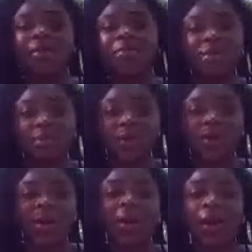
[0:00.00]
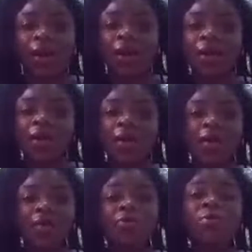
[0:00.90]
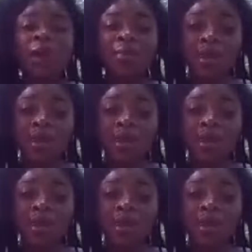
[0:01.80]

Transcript: let me just correct that. You may be